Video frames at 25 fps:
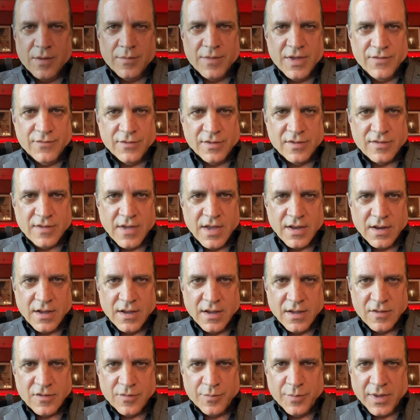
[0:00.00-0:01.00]
even say
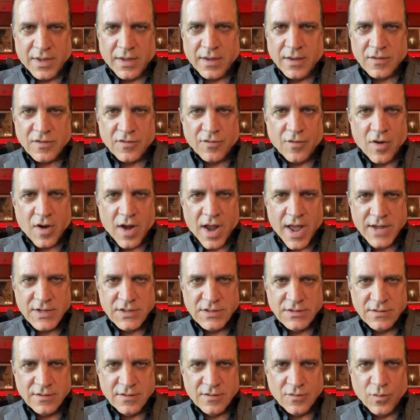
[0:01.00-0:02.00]
to us, because of our
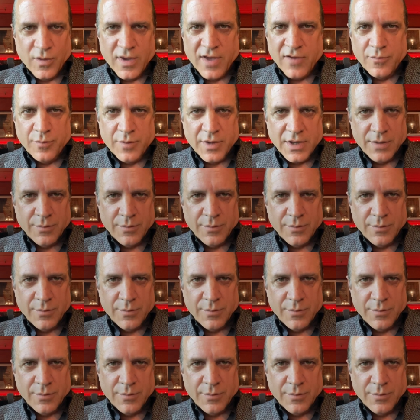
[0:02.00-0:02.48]
actions, we have big